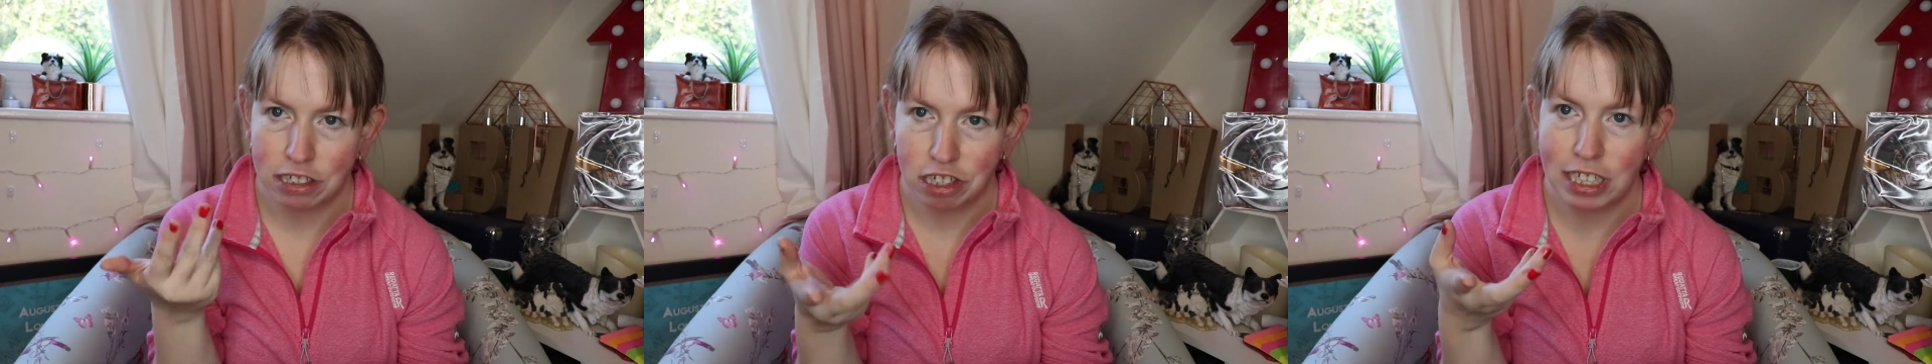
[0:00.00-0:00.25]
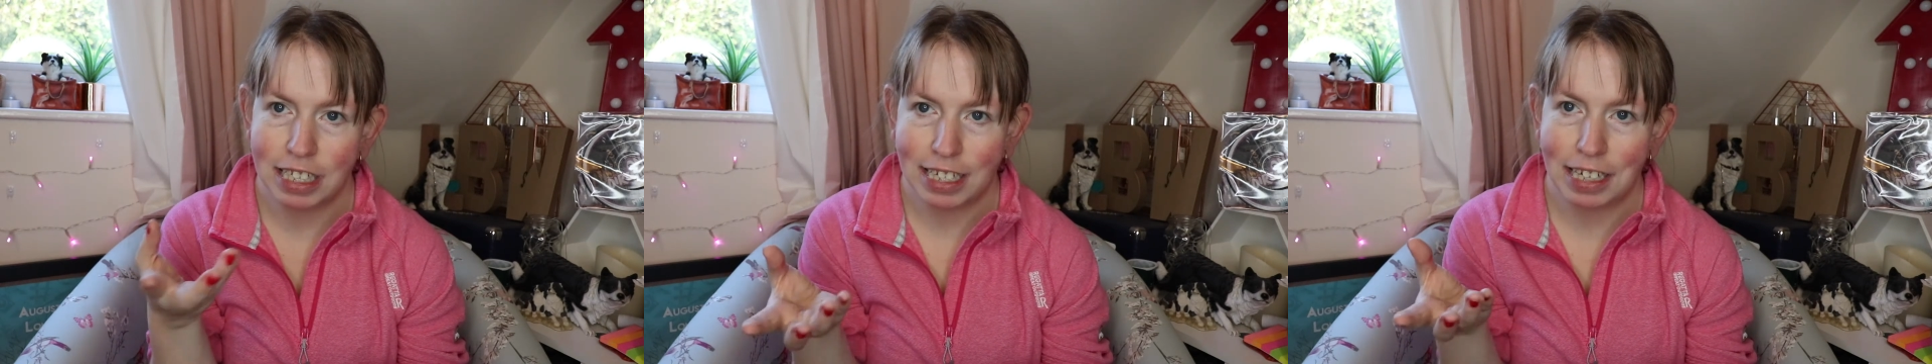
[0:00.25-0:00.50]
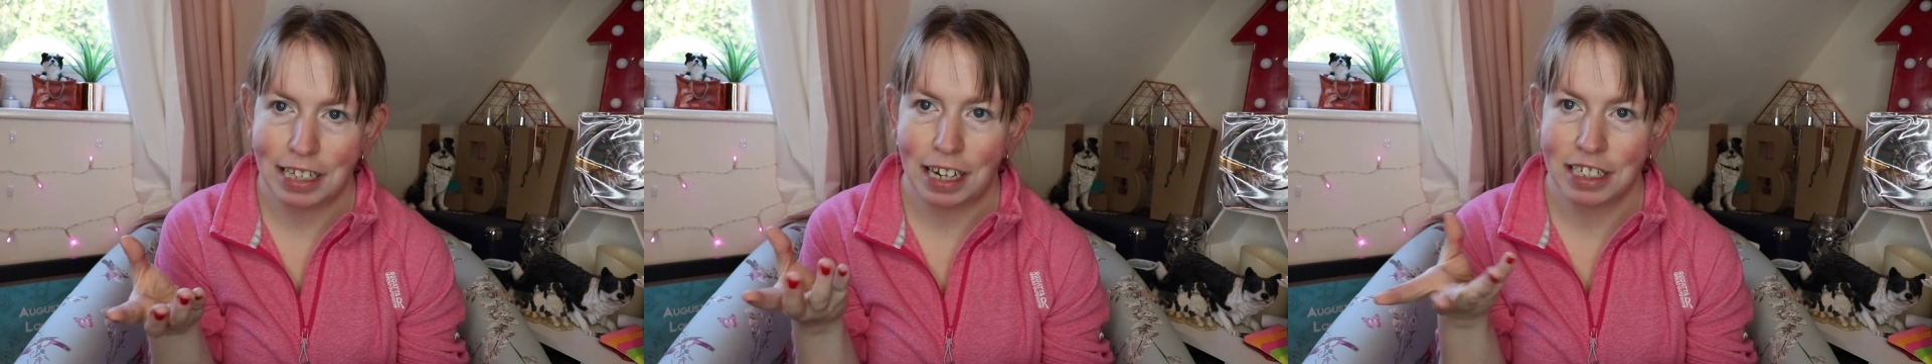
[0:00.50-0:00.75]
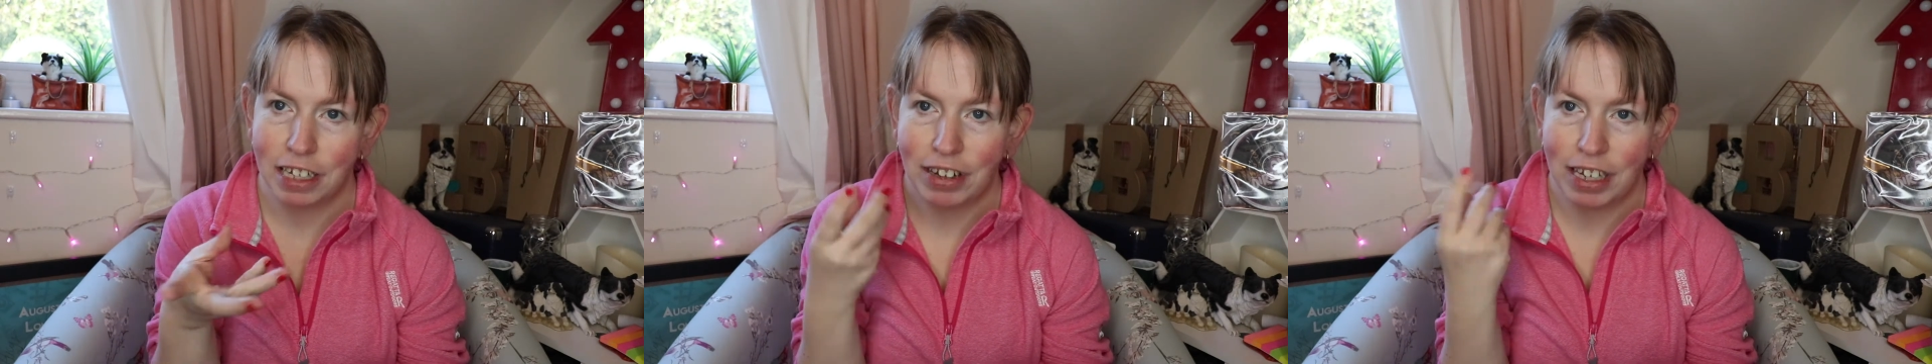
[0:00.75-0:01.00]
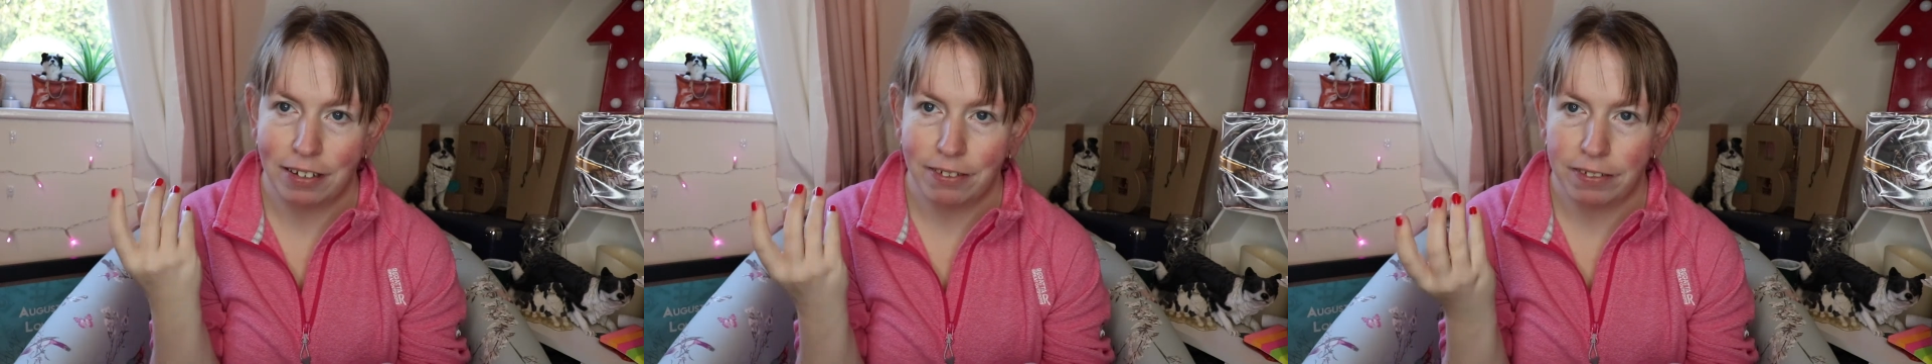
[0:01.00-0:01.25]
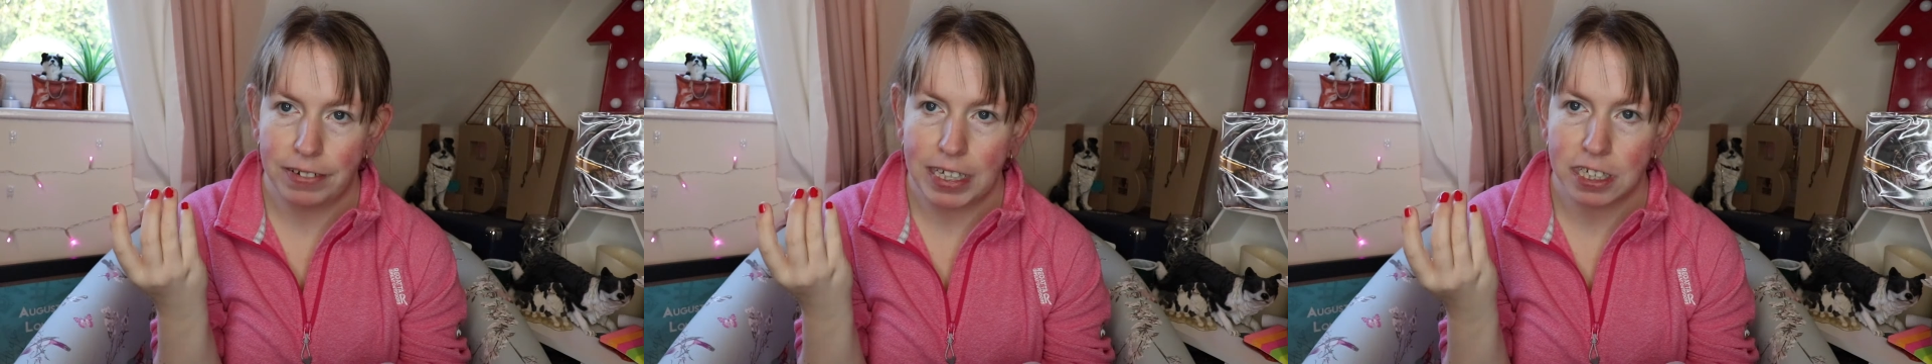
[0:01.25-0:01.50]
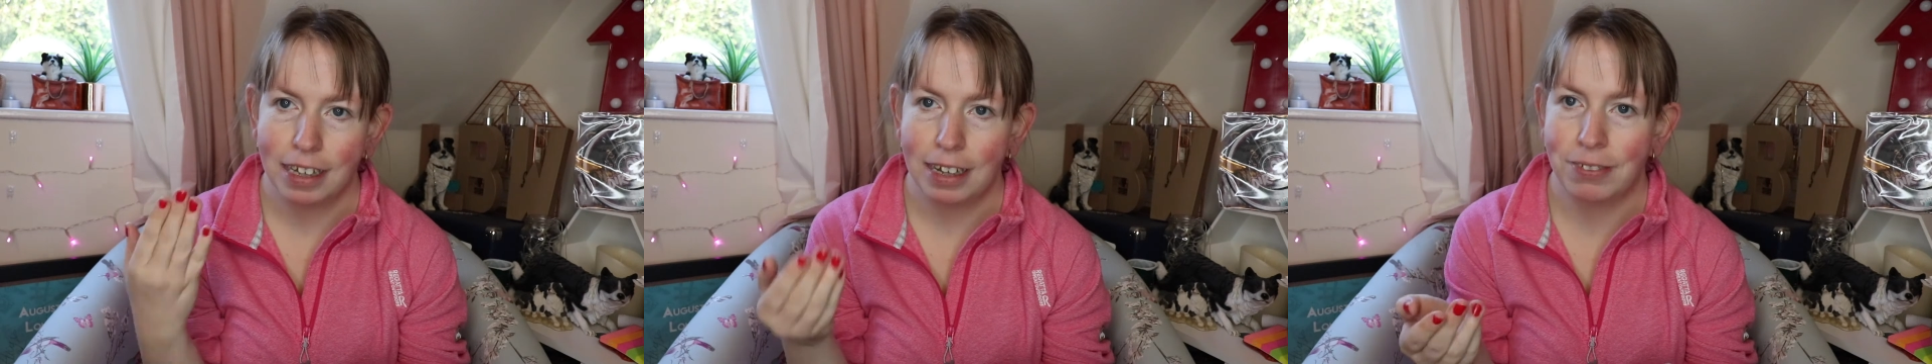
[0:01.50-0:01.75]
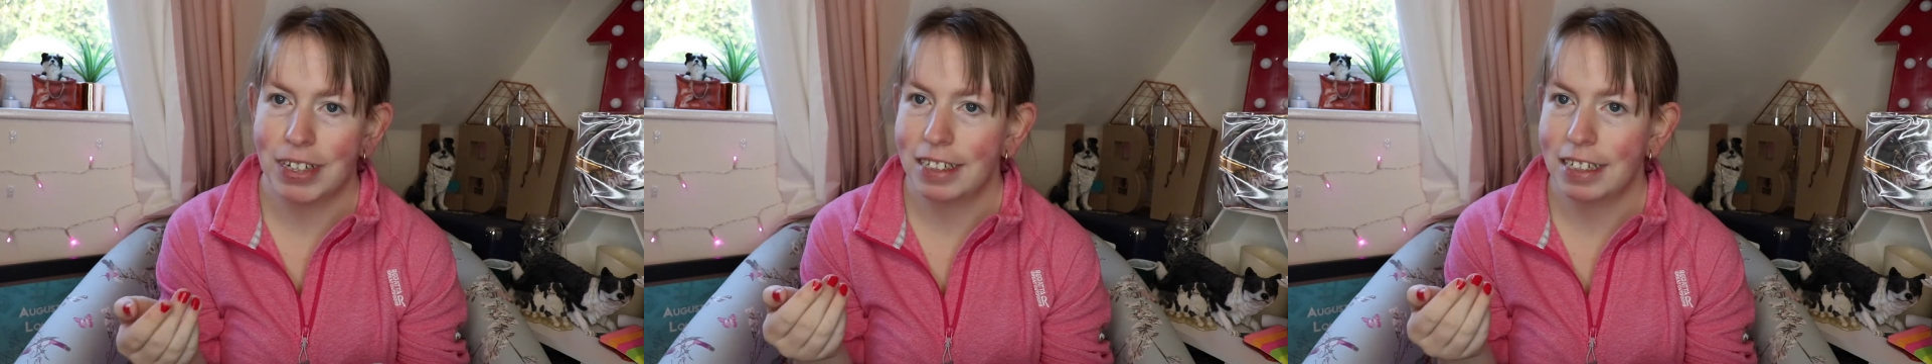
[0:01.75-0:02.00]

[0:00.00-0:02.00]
Could he see that you were eating fish? If